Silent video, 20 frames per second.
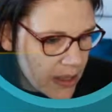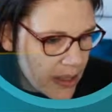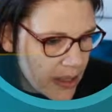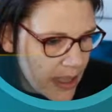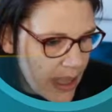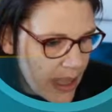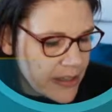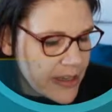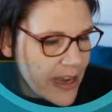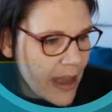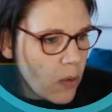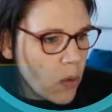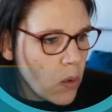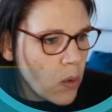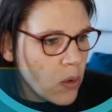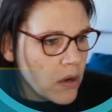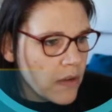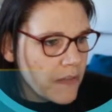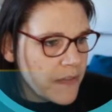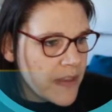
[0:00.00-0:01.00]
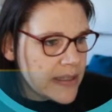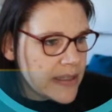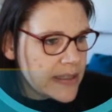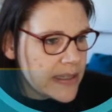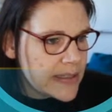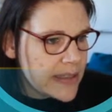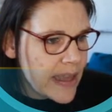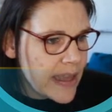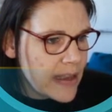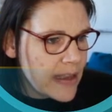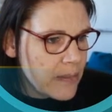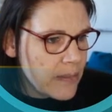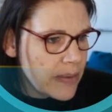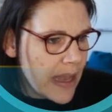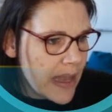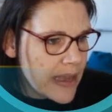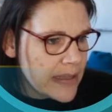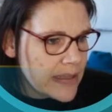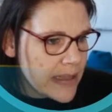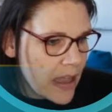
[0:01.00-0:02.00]
Okay, now all of this is taking
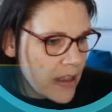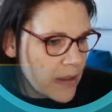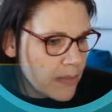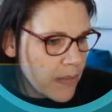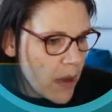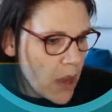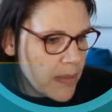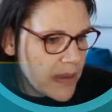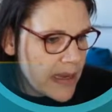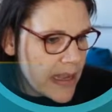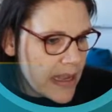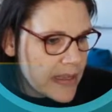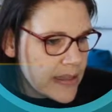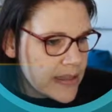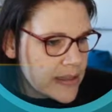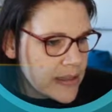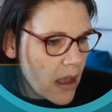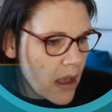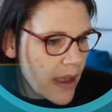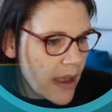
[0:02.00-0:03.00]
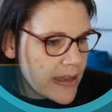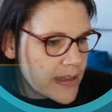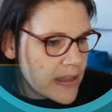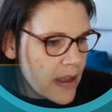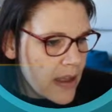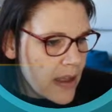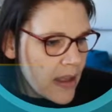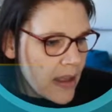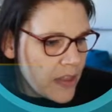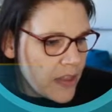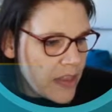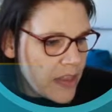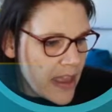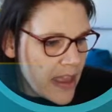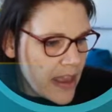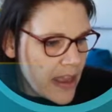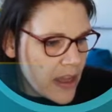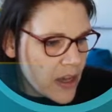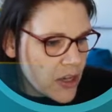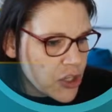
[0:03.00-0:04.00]
place at the moment inside
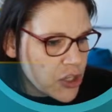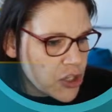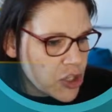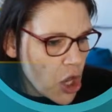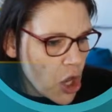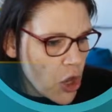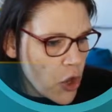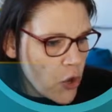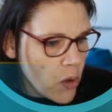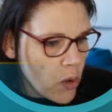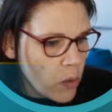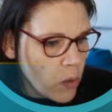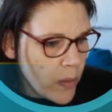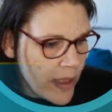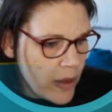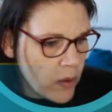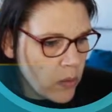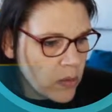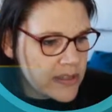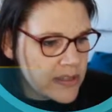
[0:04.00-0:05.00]
the show wheel.